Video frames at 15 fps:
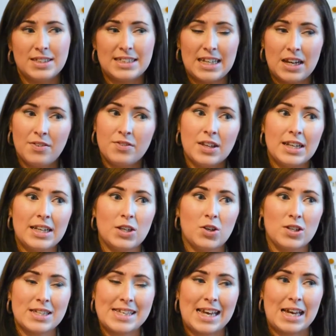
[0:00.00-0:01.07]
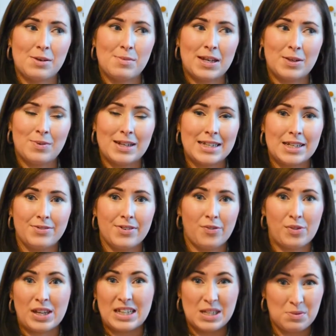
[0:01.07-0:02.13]
definitely not say I'm anywhere near
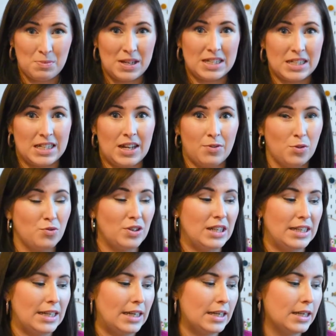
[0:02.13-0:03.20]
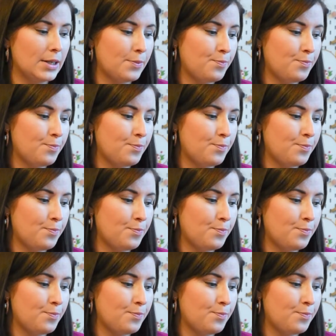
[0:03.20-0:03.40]
even intermediate level really.